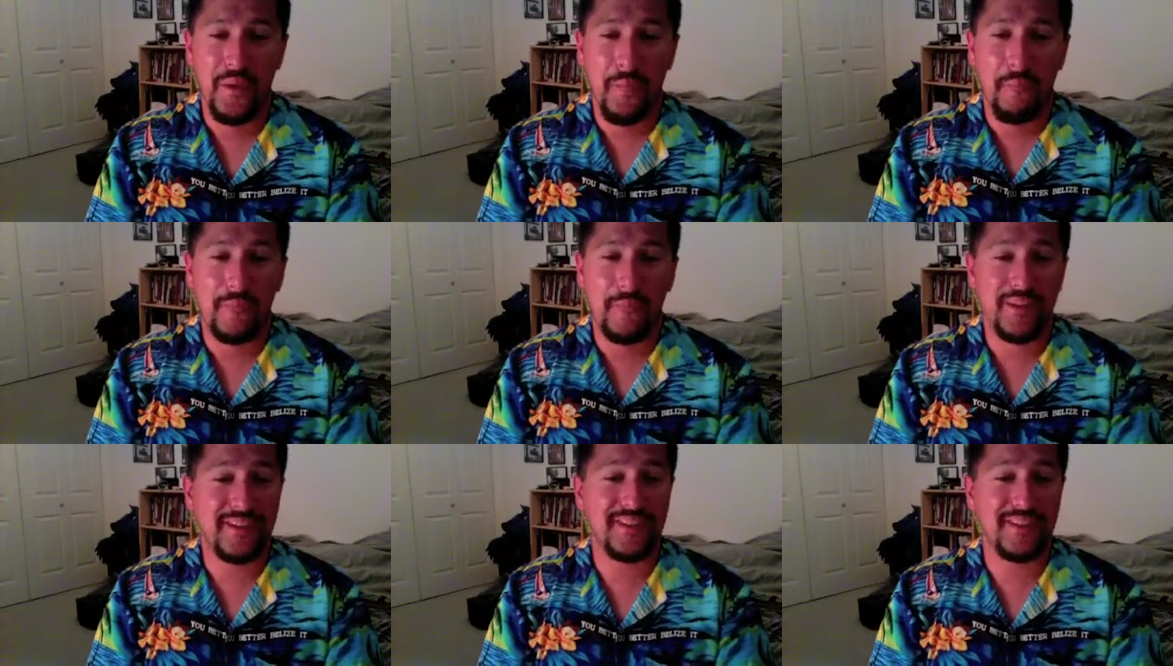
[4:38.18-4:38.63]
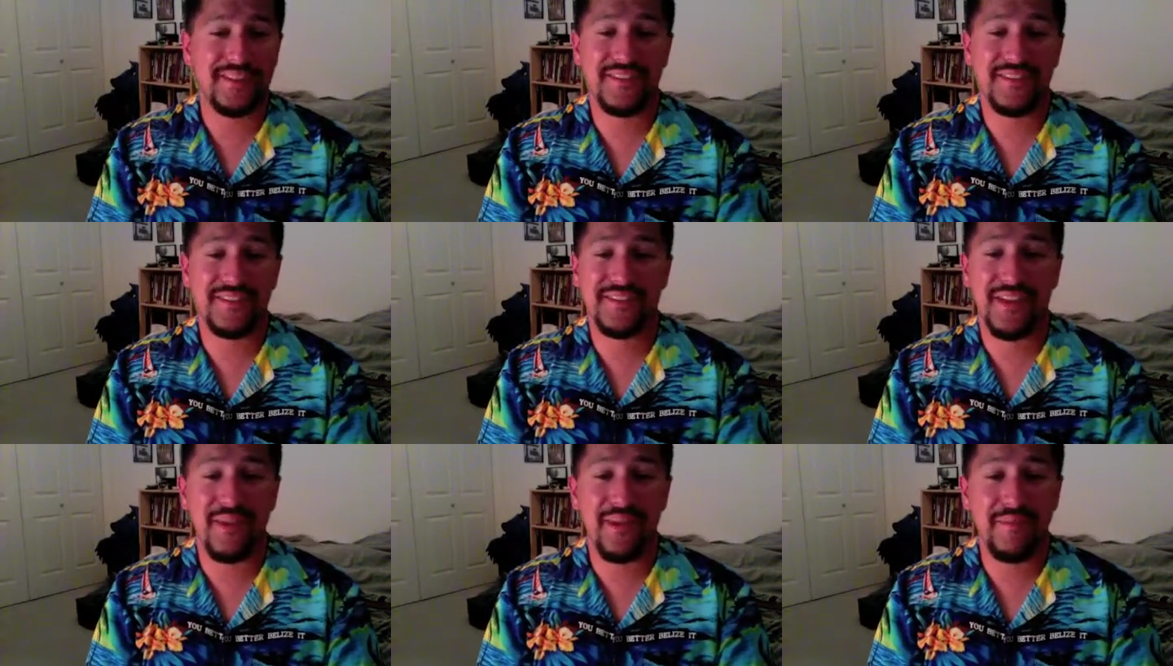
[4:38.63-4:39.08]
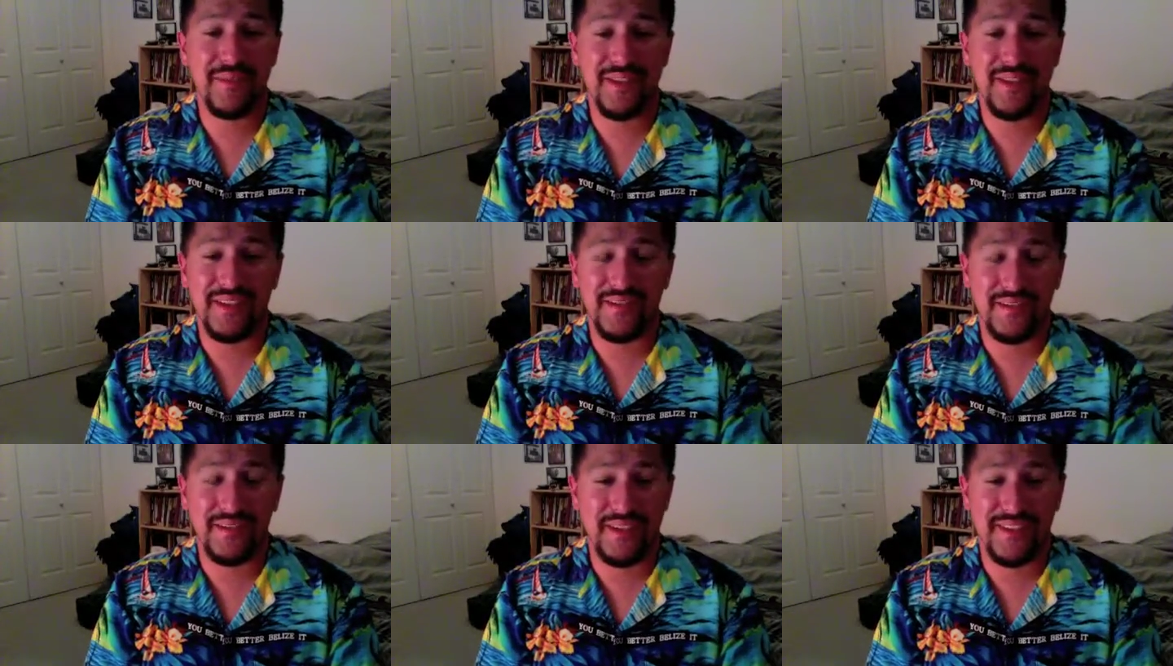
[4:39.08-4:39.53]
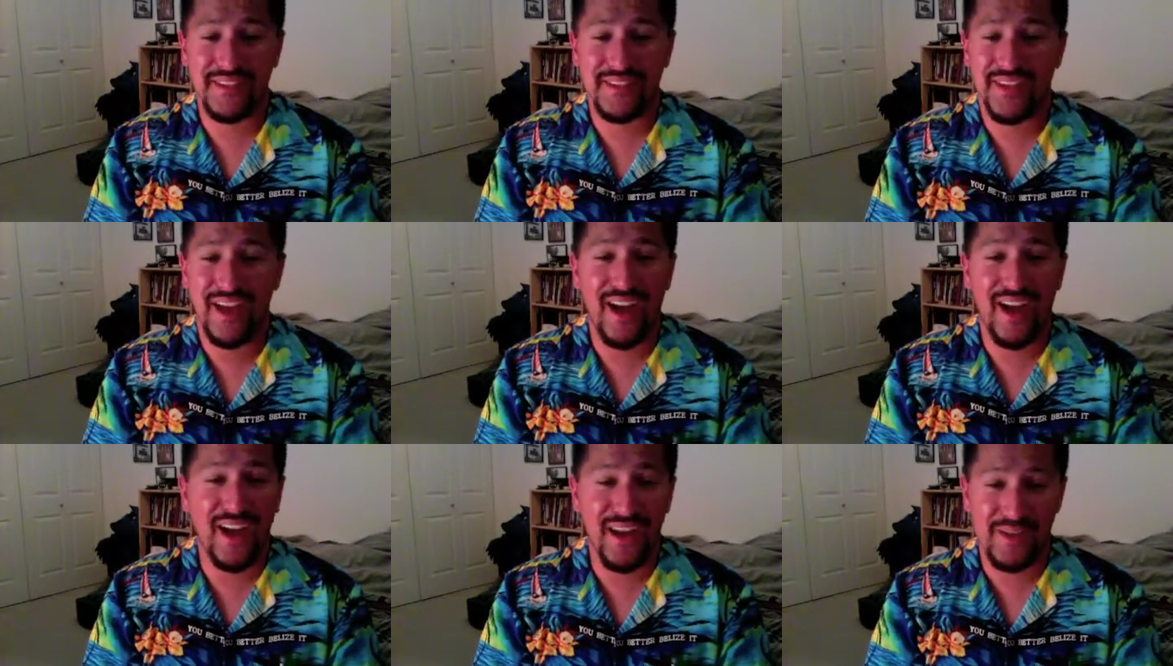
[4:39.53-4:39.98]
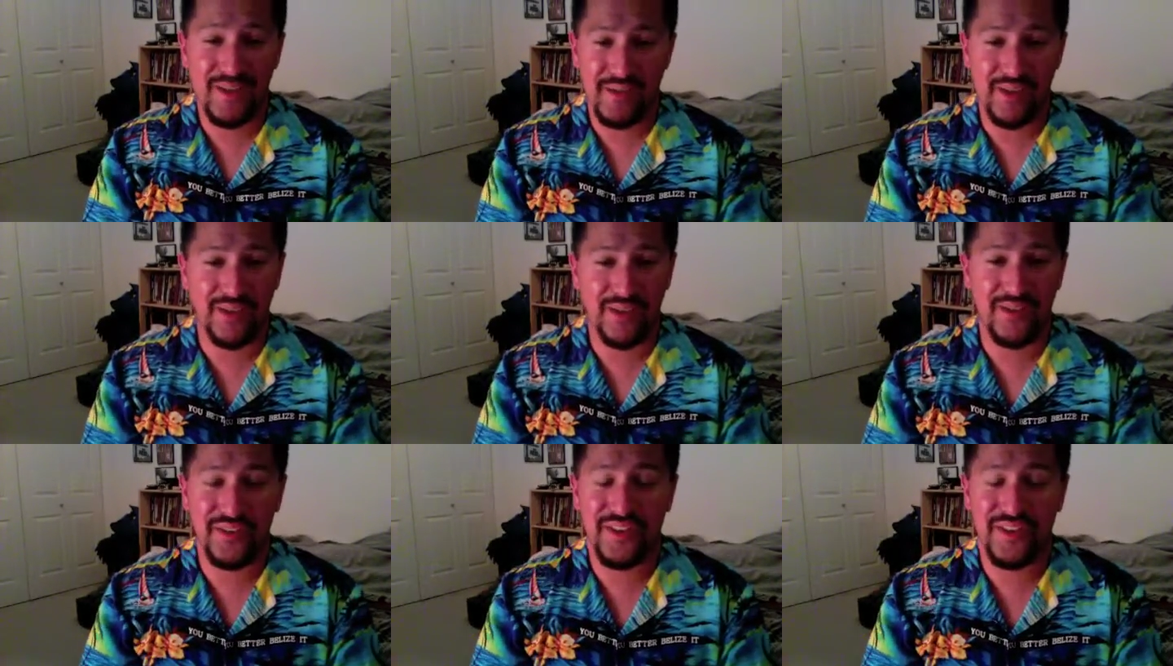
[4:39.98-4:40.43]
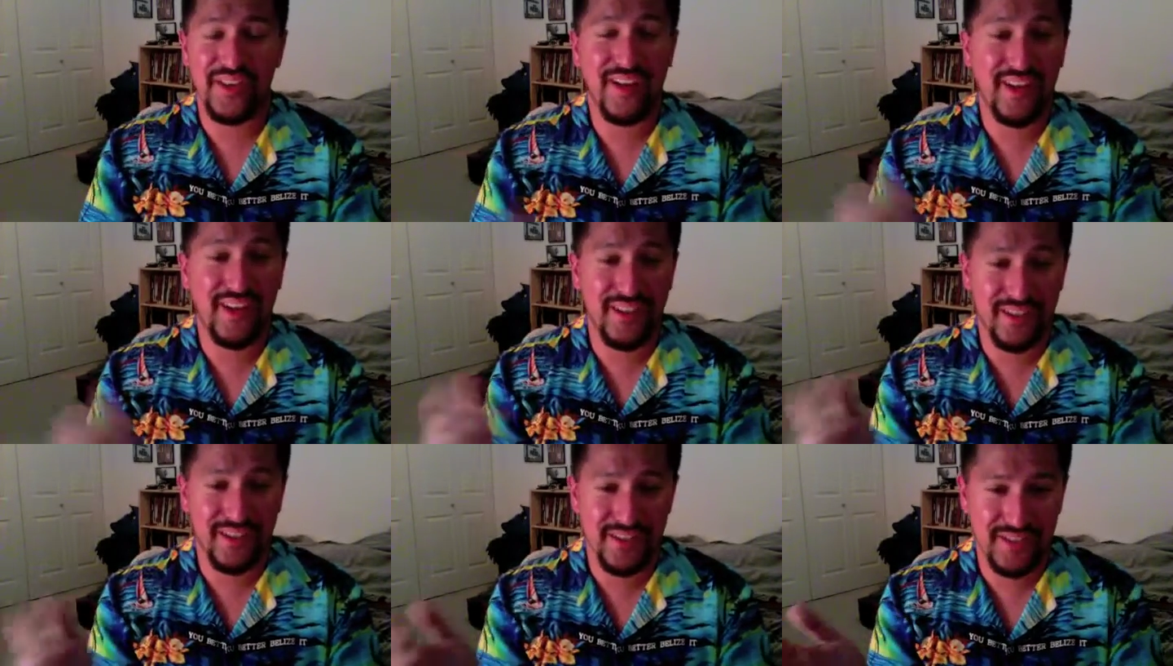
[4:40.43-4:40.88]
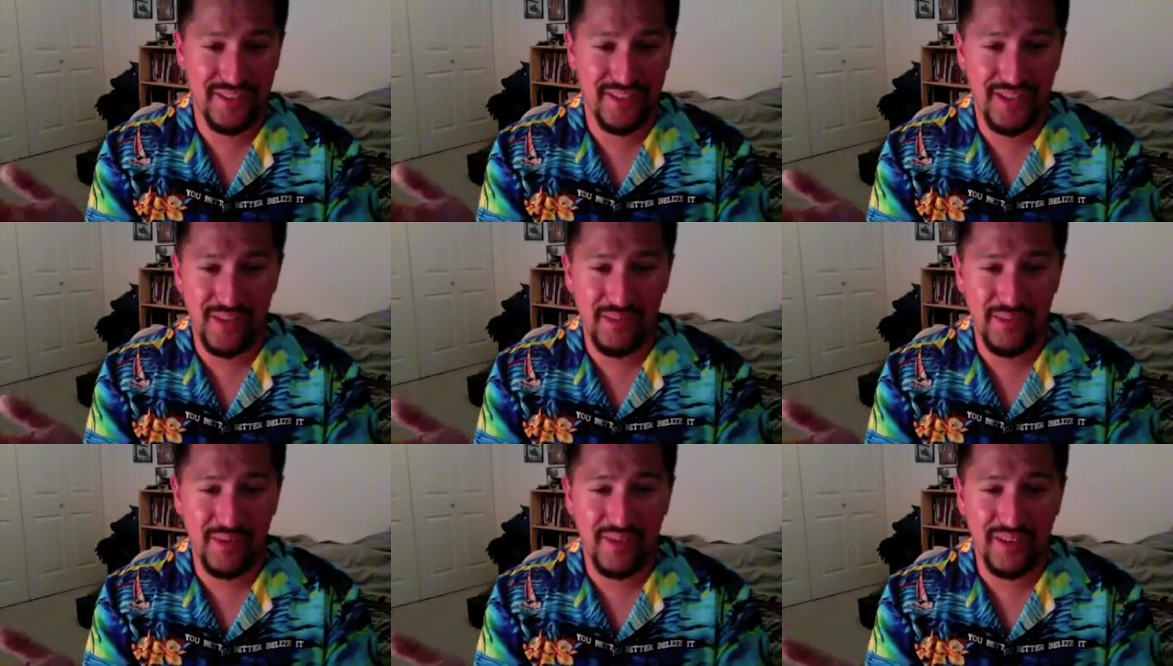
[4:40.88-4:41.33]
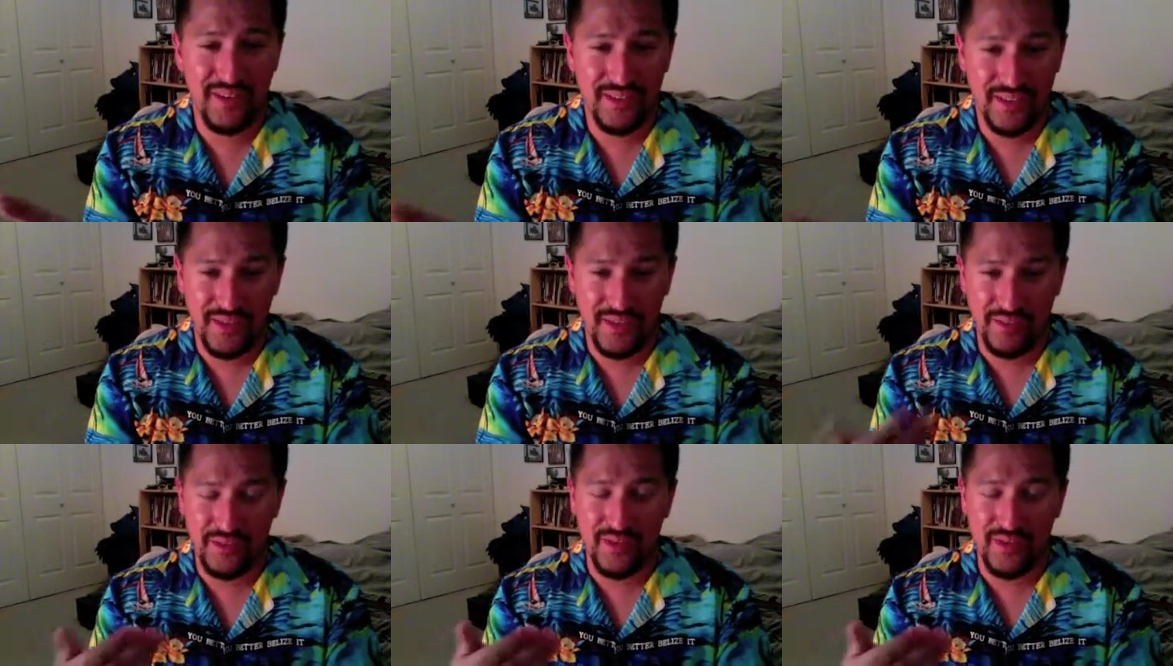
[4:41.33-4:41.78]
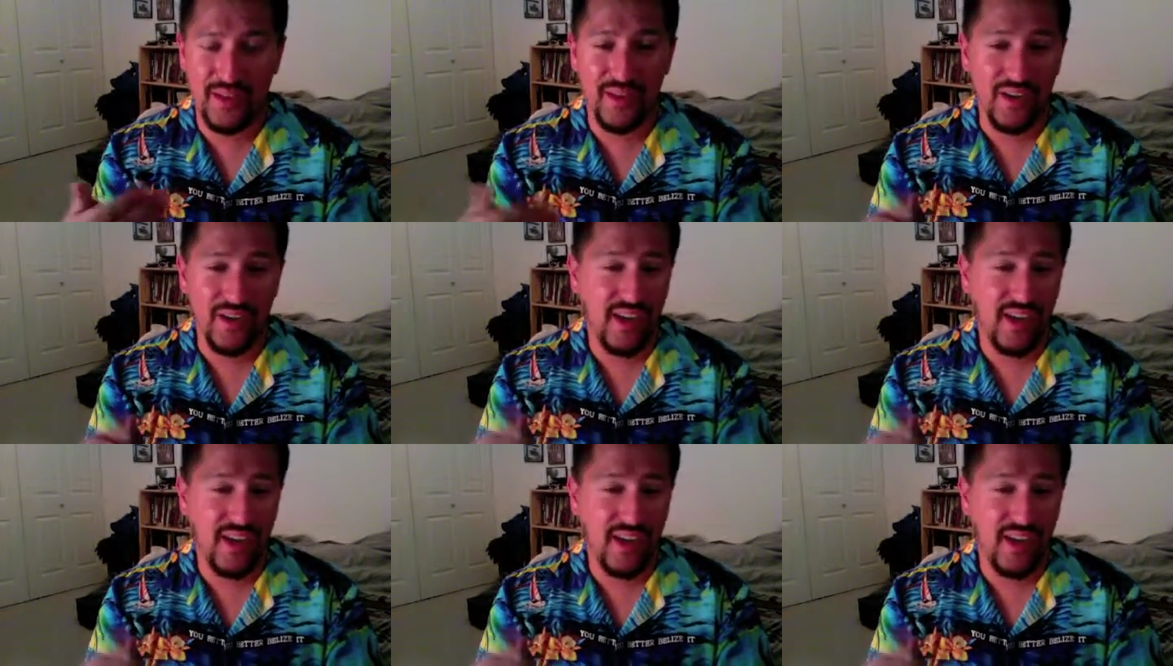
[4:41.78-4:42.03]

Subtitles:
Well, that doesn't stop me, because I'm hungry, and I just keep on keeping on.